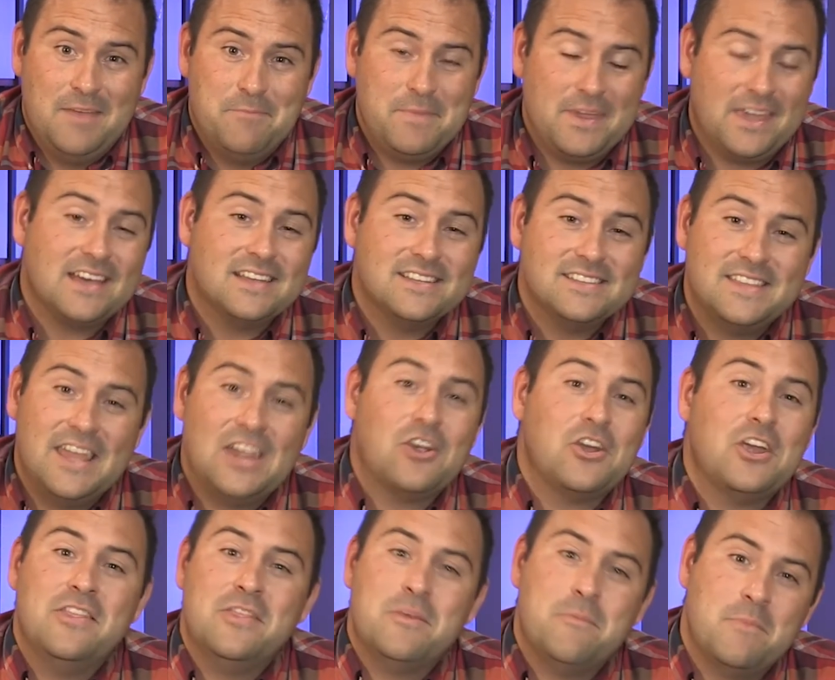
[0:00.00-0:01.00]
Because
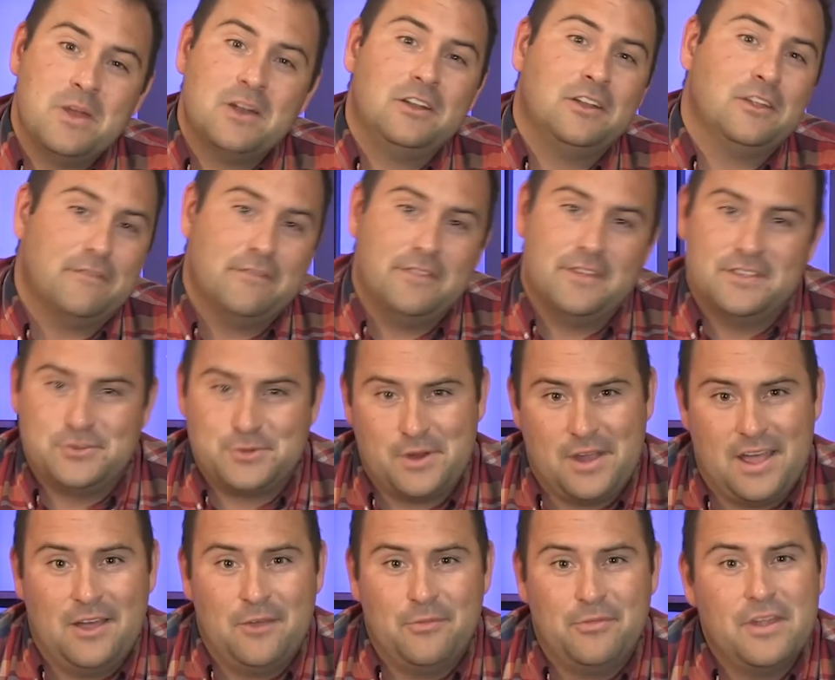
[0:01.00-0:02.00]
they're in the middle of the
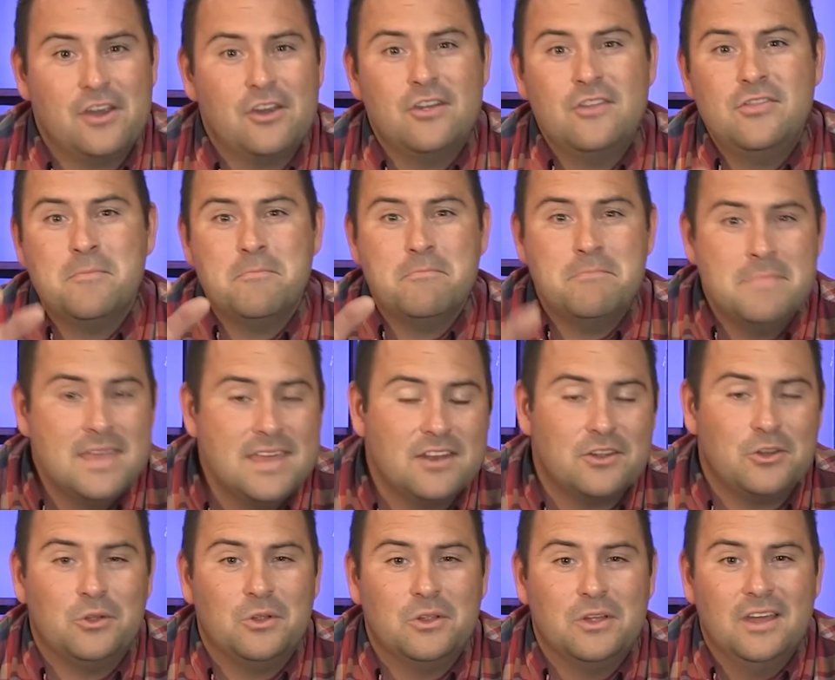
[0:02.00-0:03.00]
trial. They're in the
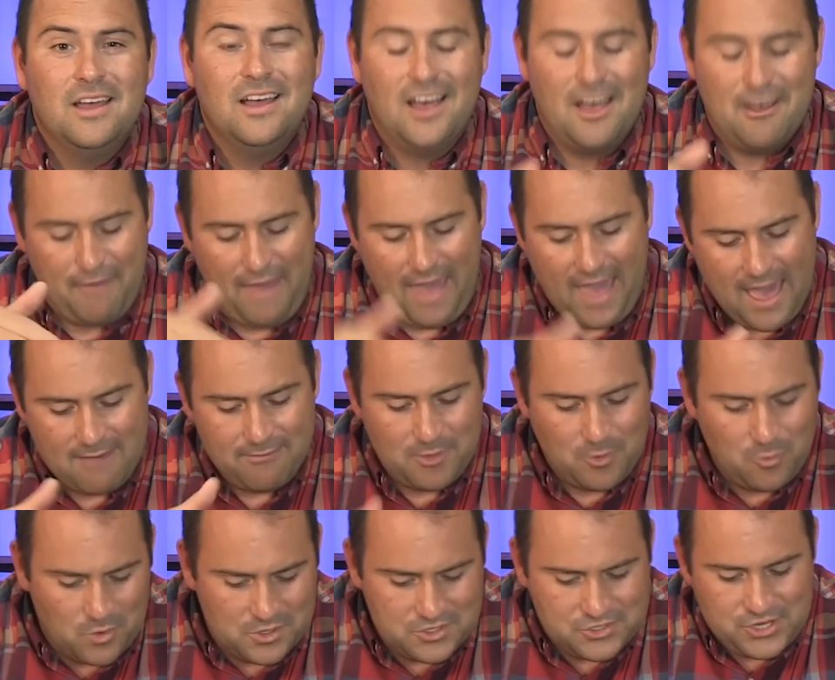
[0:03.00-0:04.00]
middle of
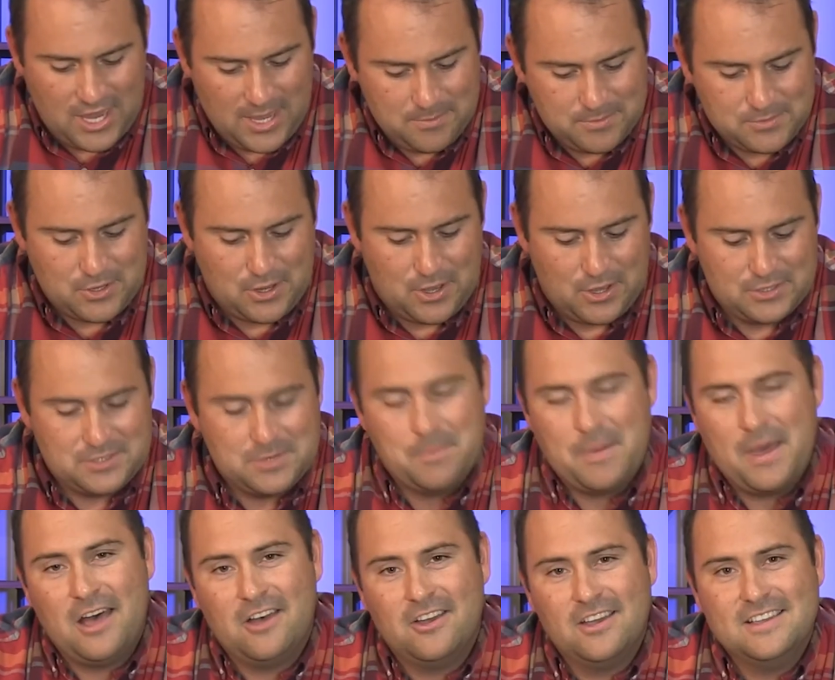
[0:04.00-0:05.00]
having what James talks
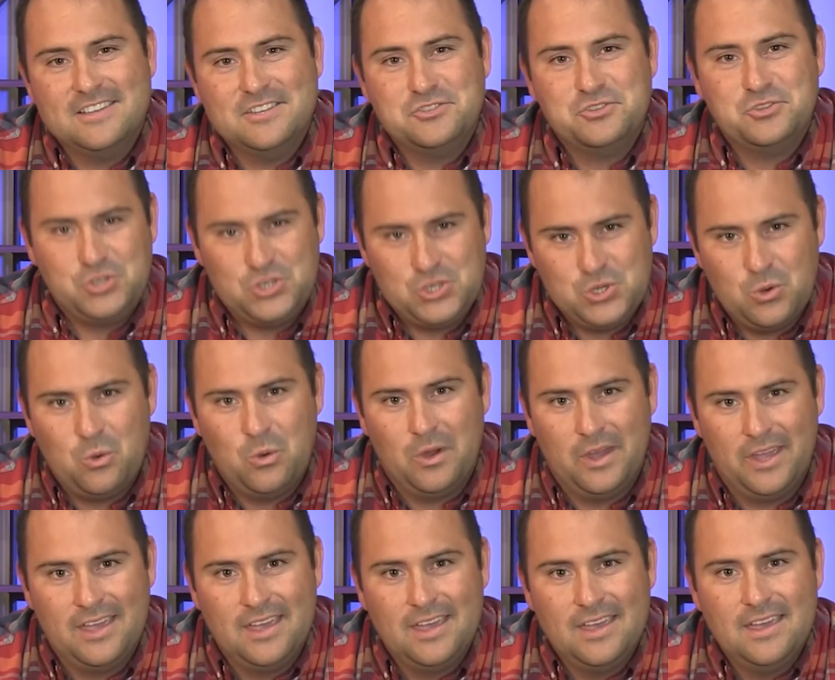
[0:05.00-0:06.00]
about is
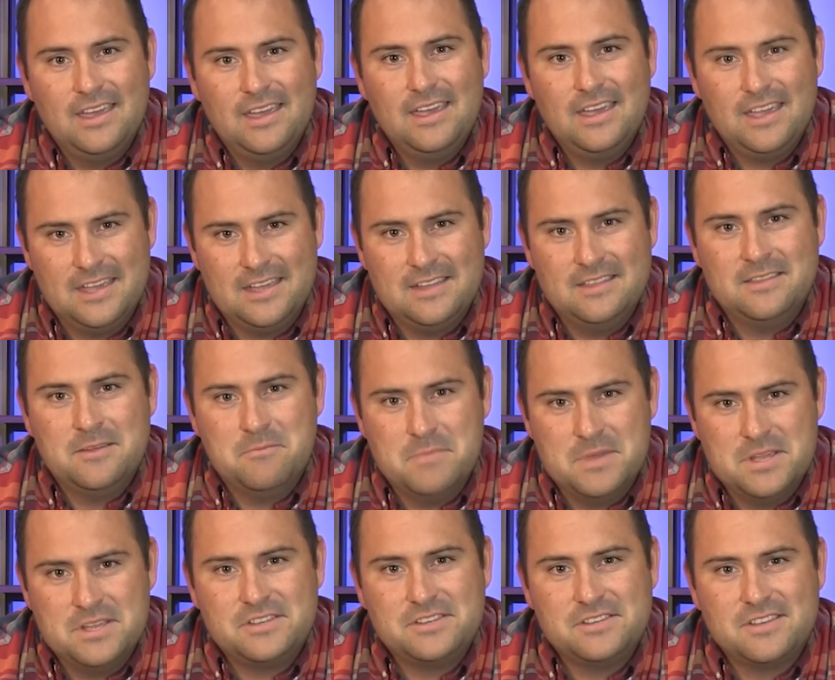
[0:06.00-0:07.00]
joy in the
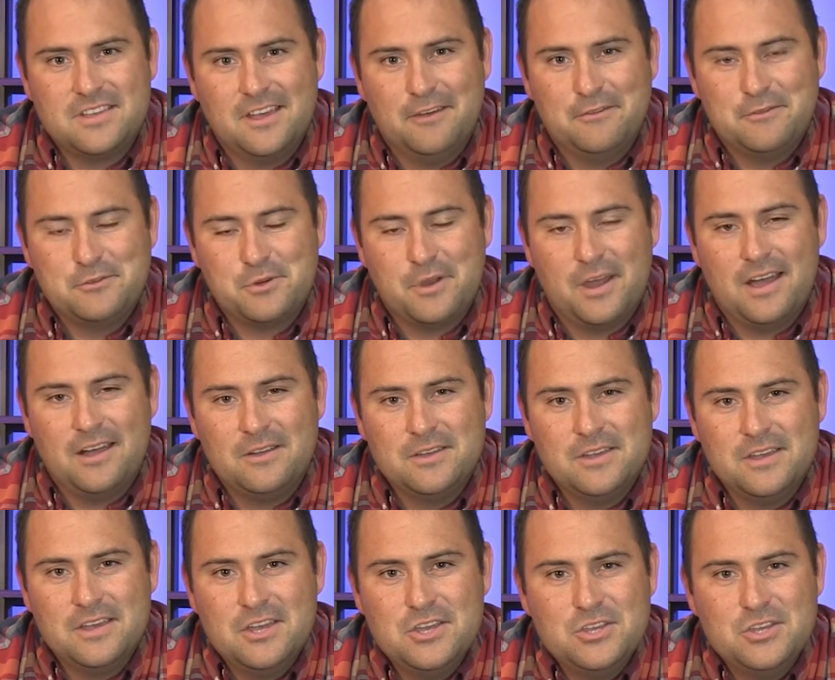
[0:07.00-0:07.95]
midst of trial.